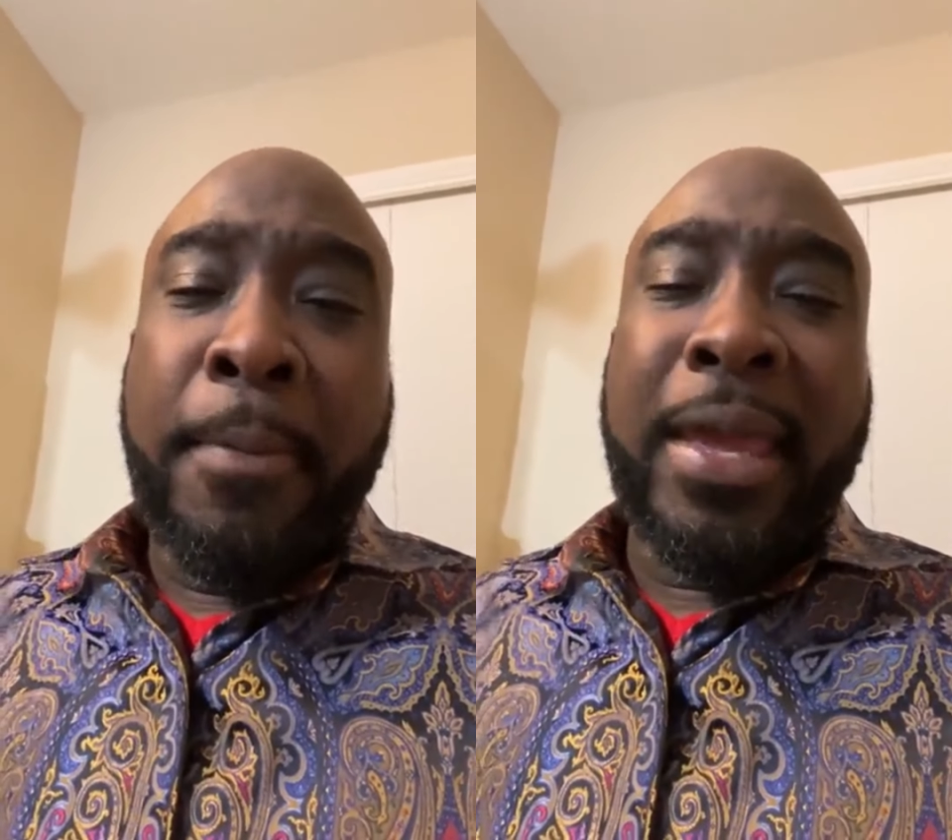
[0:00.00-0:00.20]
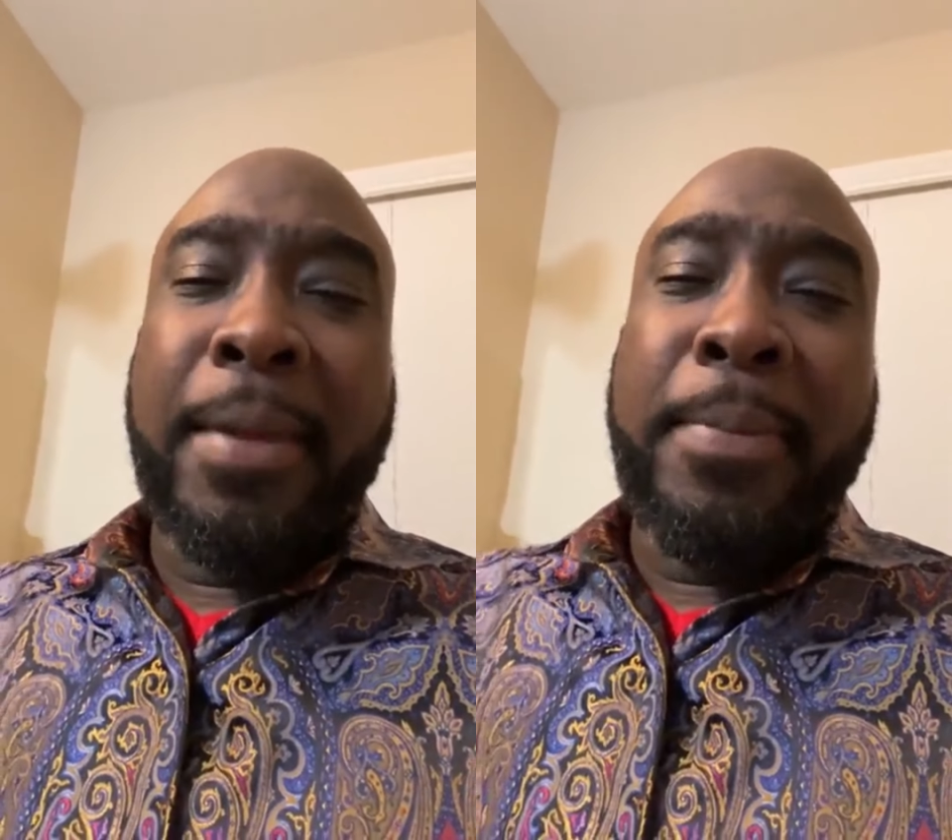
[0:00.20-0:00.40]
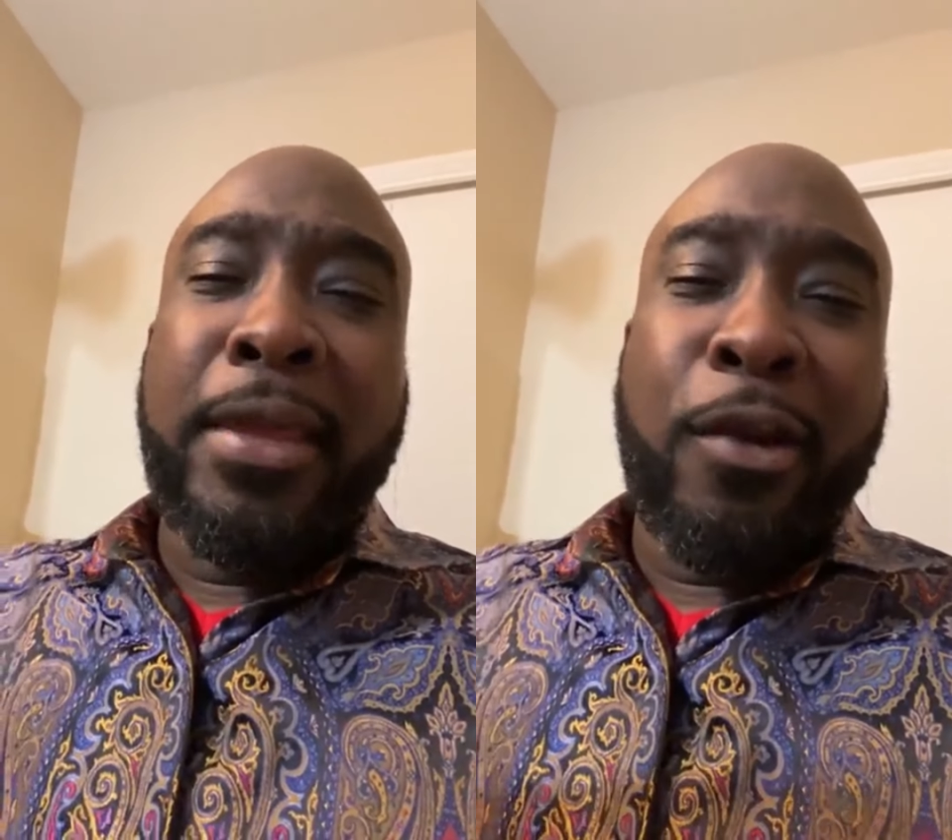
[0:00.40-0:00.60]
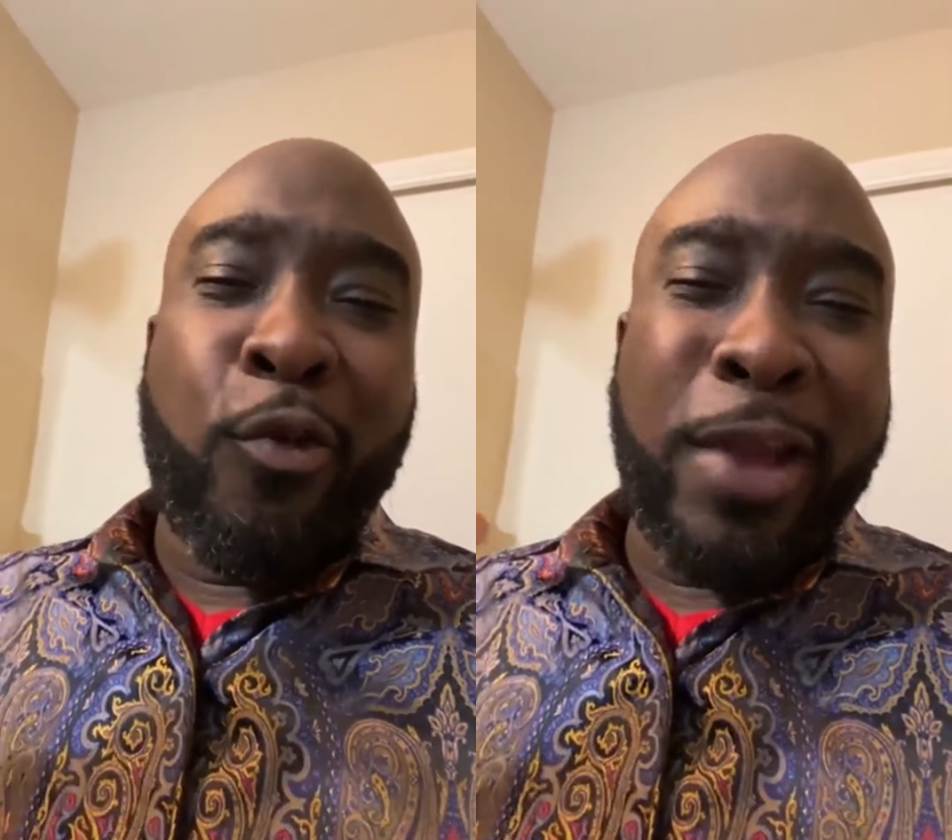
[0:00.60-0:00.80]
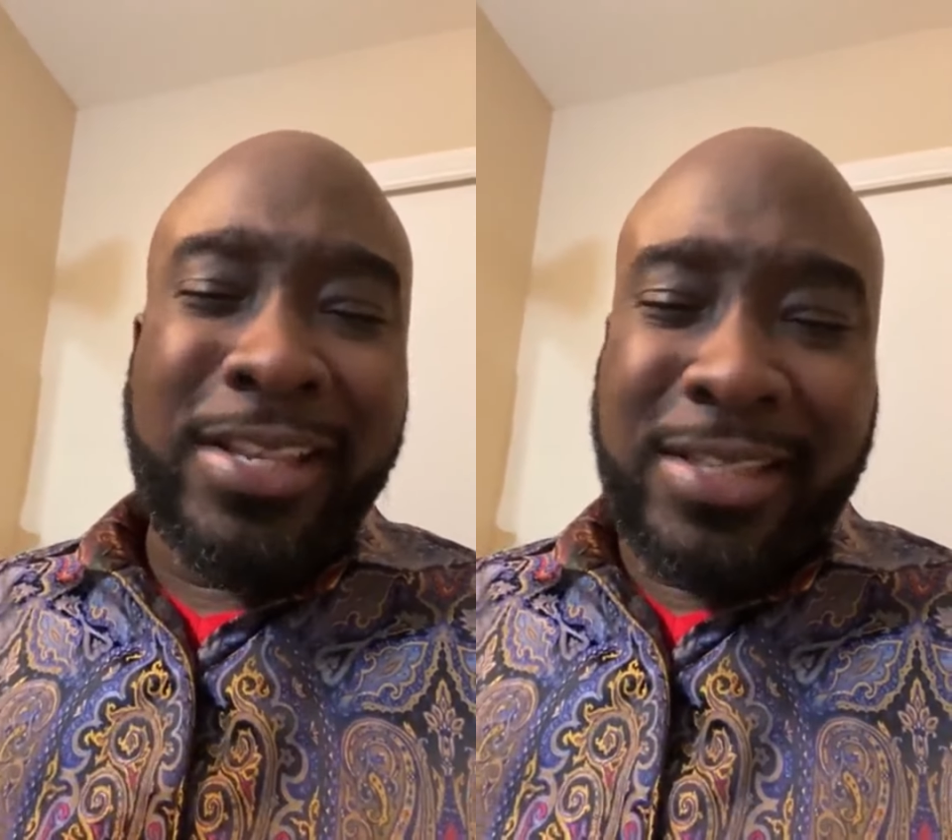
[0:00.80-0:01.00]
may it be
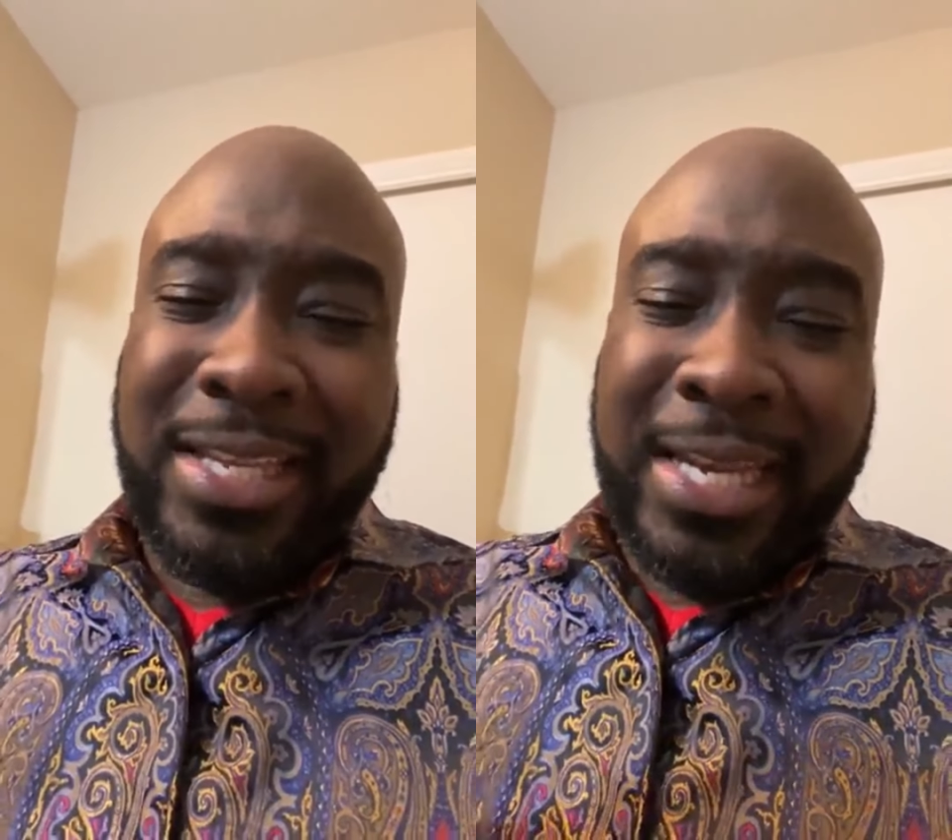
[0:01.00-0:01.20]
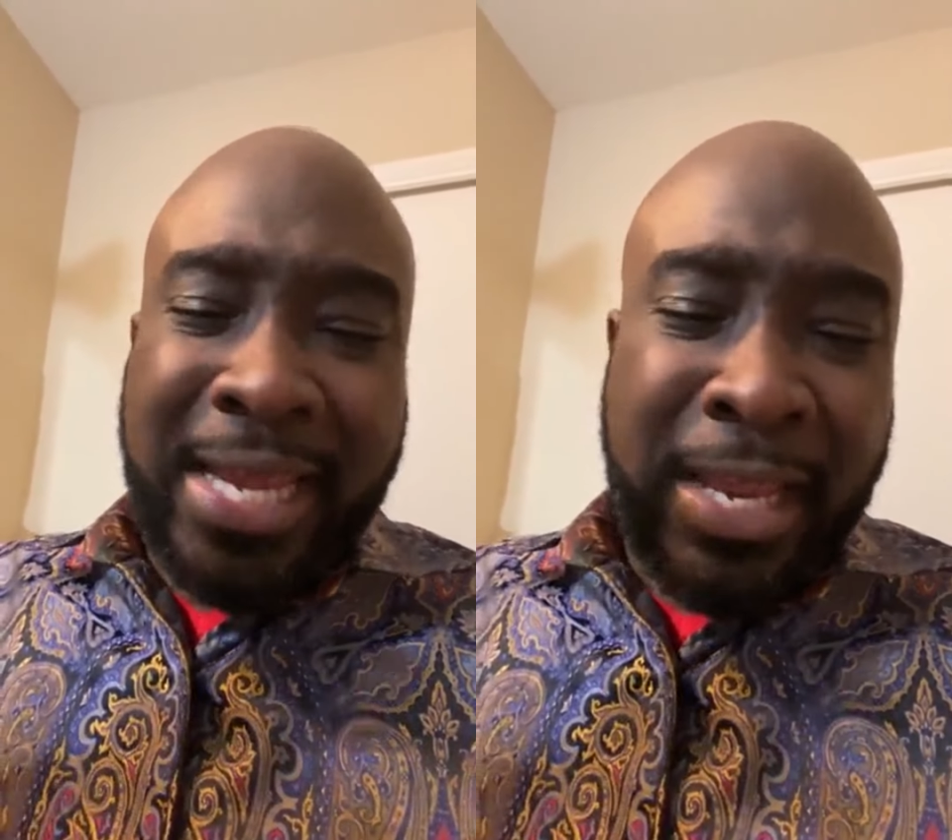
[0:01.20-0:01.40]
arrested and